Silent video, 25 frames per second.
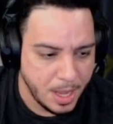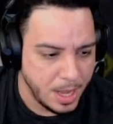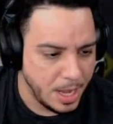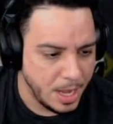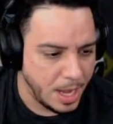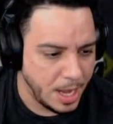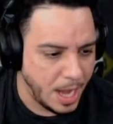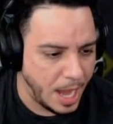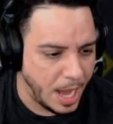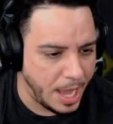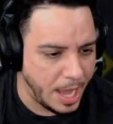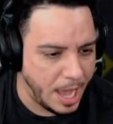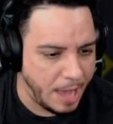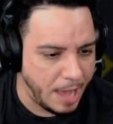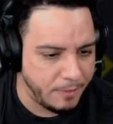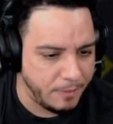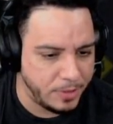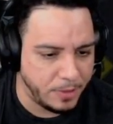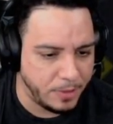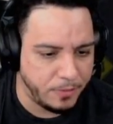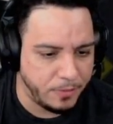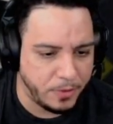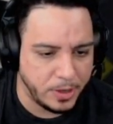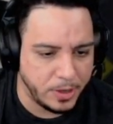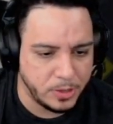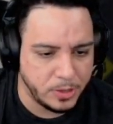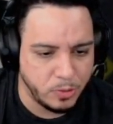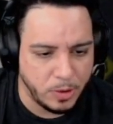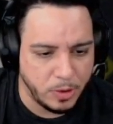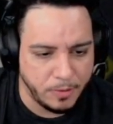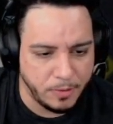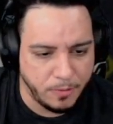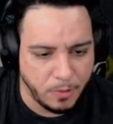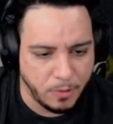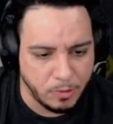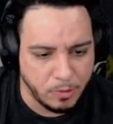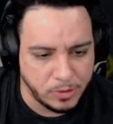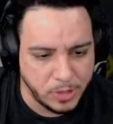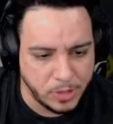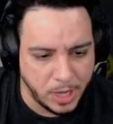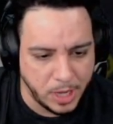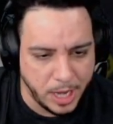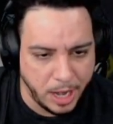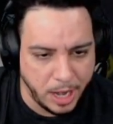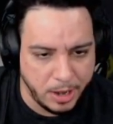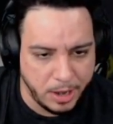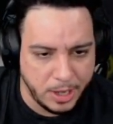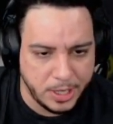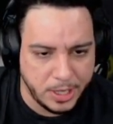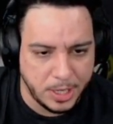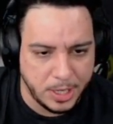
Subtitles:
I have the first one, Photon Energy,